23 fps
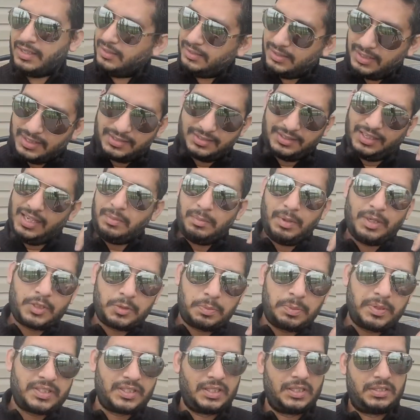the same
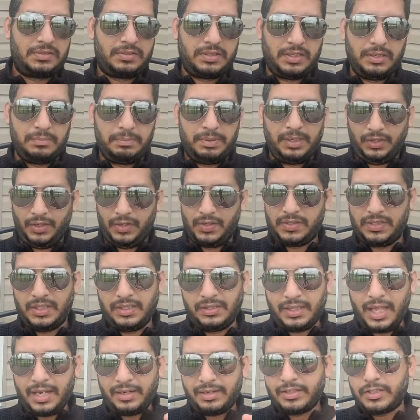express entry, because in
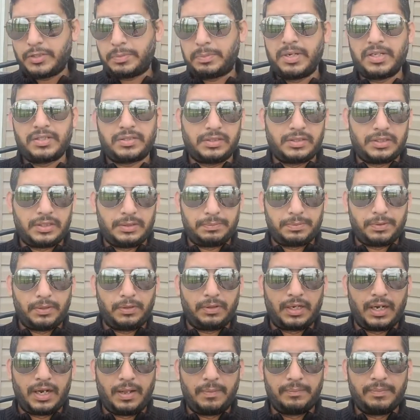that express entry
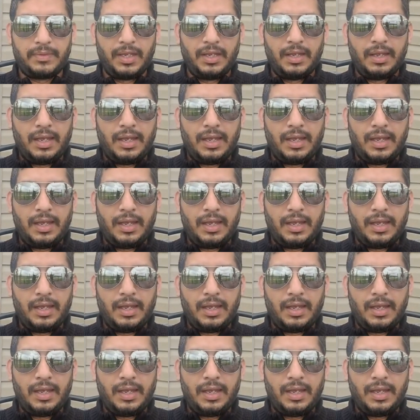program,